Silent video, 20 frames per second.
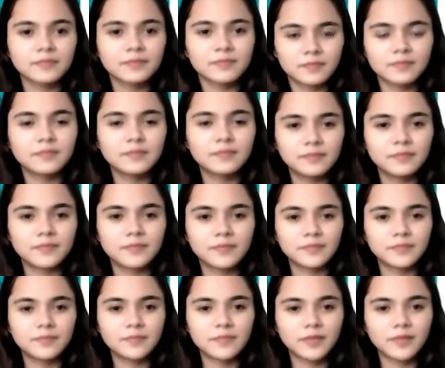
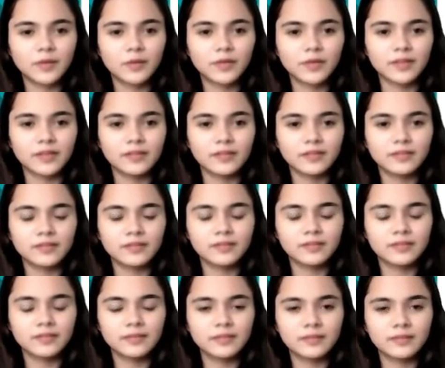
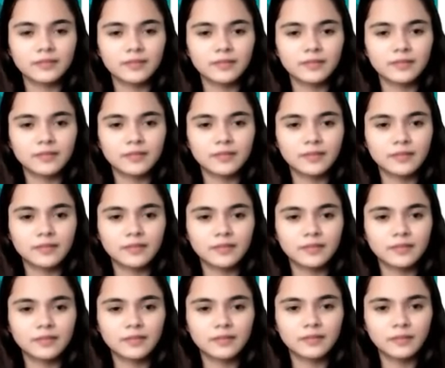
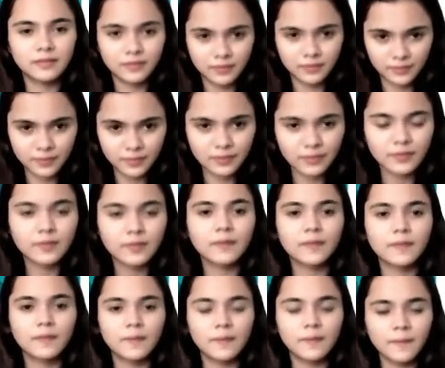
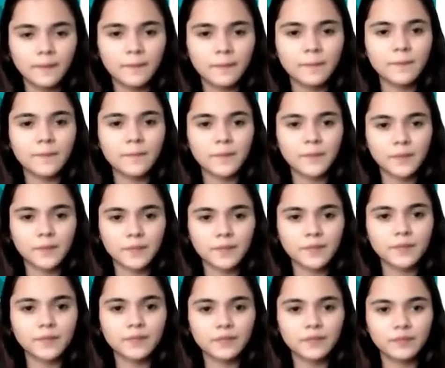
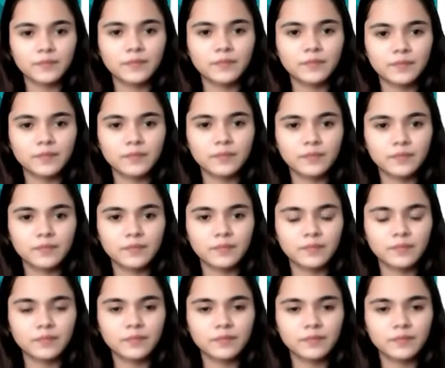
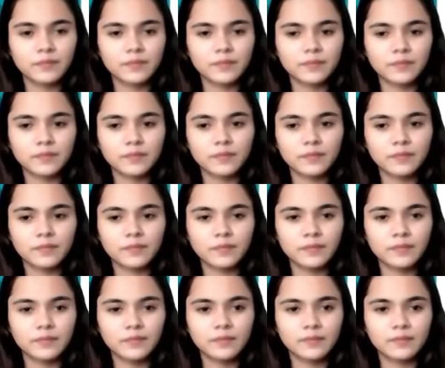
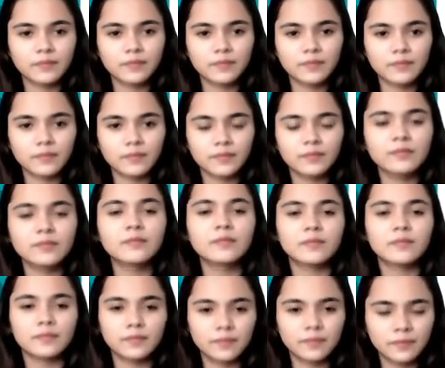The person shown says nothing.